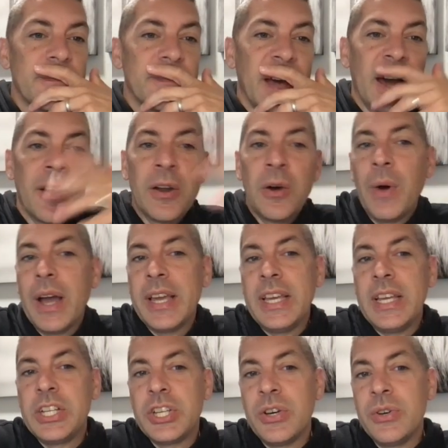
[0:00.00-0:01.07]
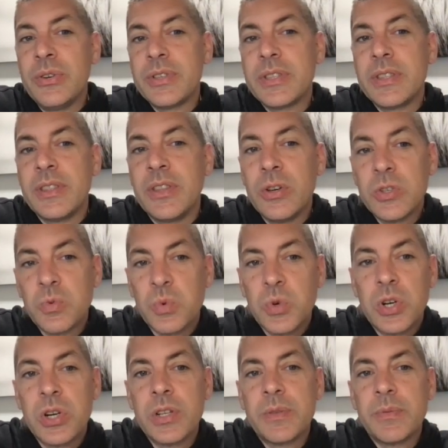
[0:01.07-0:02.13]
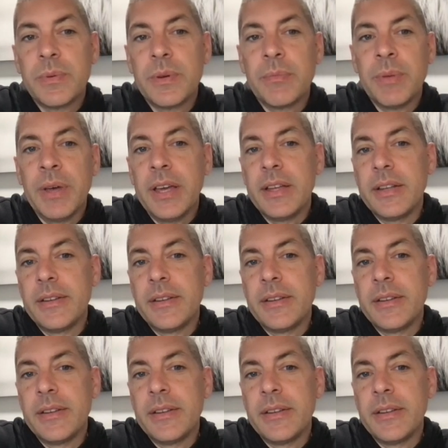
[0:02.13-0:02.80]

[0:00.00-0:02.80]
I don't know why he chose those words, but...